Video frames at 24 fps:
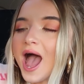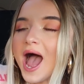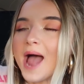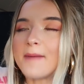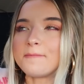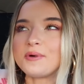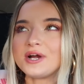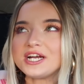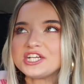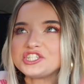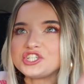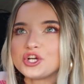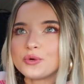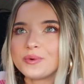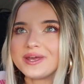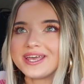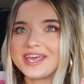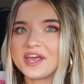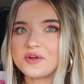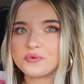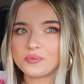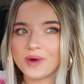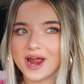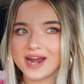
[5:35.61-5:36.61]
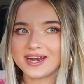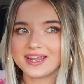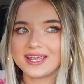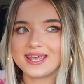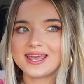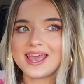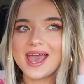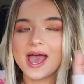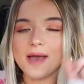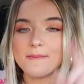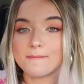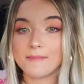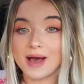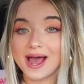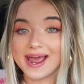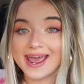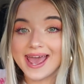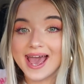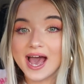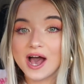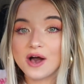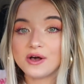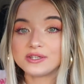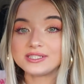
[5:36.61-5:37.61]
I'm pretty sure we get ready at my
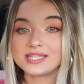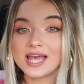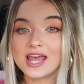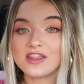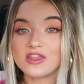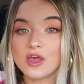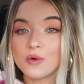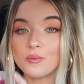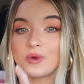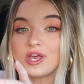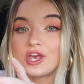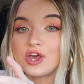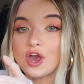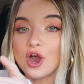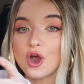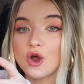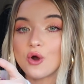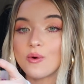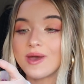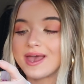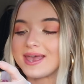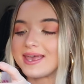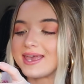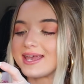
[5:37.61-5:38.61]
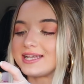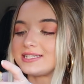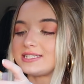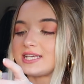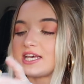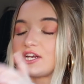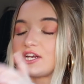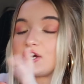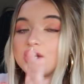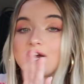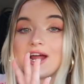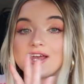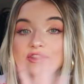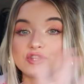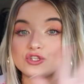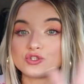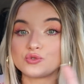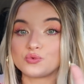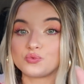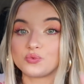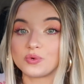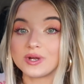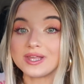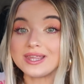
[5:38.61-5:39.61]
house and then we go and get dinner at
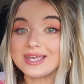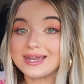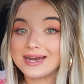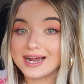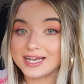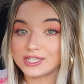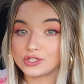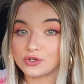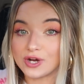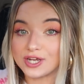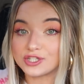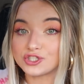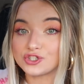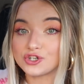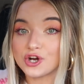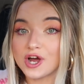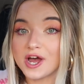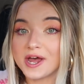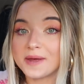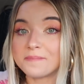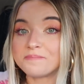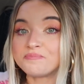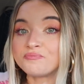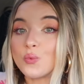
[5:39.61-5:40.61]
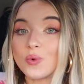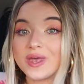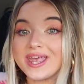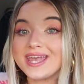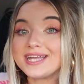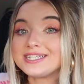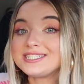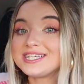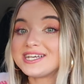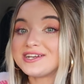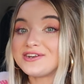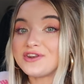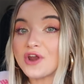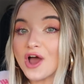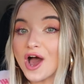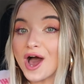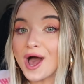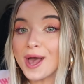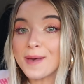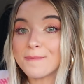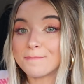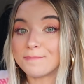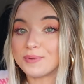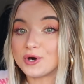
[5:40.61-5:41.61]
this really nice restaurant. We did
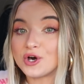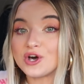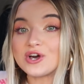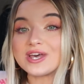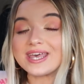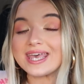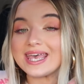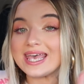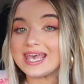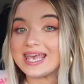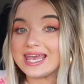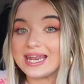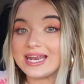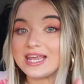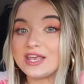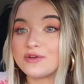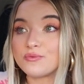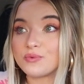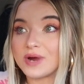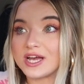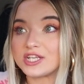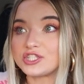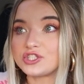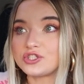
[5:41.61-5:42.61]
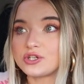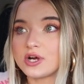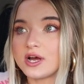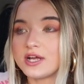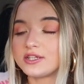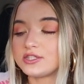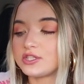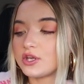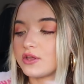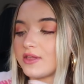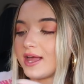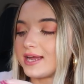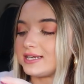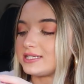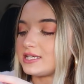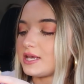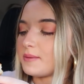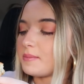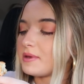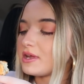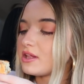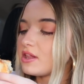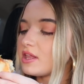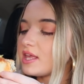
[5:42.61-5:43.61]
not book any restaurant, so like
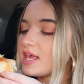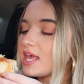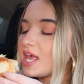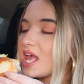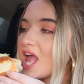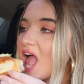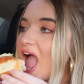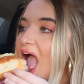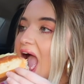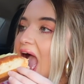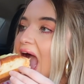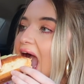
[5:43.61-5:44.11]
typically,